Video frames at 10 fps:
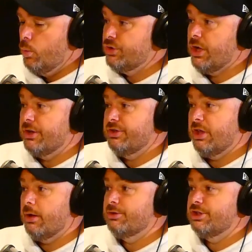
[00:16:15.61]
we're starting to see
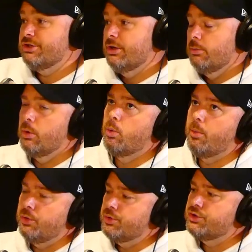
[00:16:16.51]
the houses. Well, what
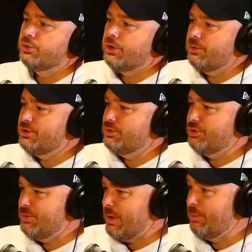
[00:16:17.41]
we know is the old houses on
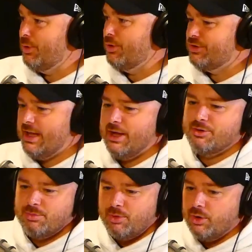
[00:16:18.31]
these big blocks, the
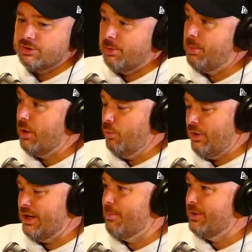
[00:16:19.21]
800 blocks, are built
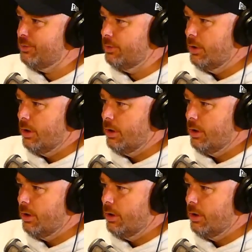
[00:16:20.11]
right in the middle.